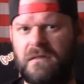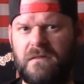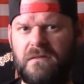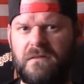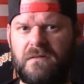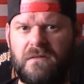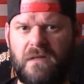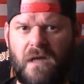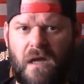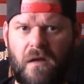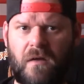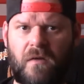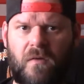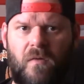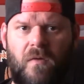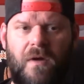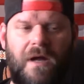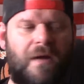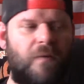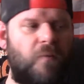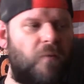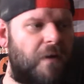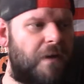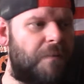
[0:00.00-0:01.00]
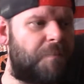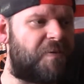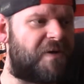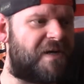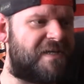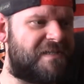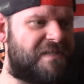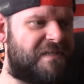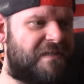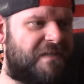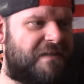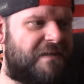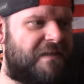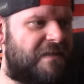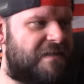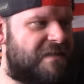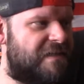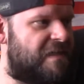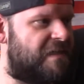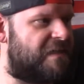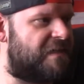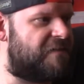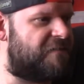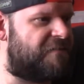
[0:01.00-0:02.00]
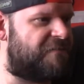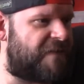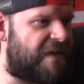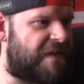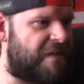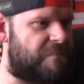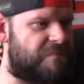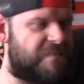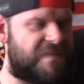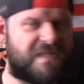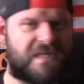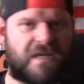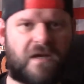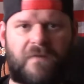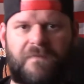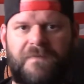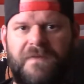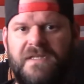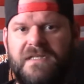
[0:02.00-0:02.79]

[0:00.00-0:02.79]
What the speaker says: No, I want a president that's going to defend himself,